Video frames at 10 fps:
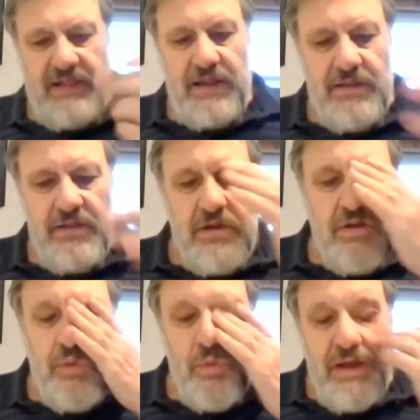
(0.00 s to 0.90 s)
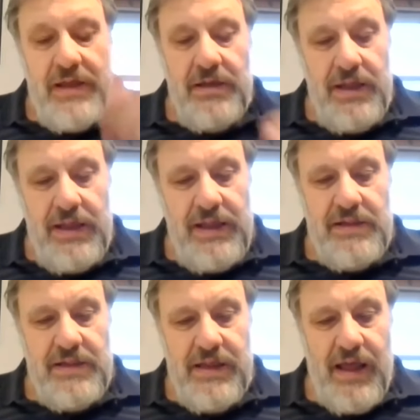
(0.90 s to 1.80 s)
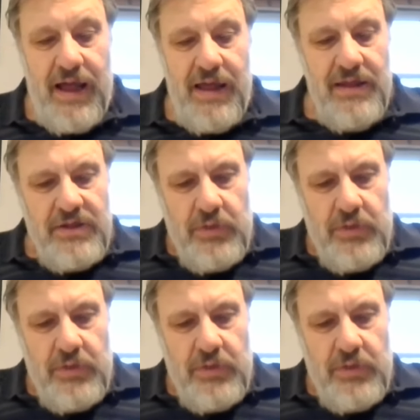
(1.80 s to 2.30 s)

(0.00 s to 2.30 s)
Didn't you in India,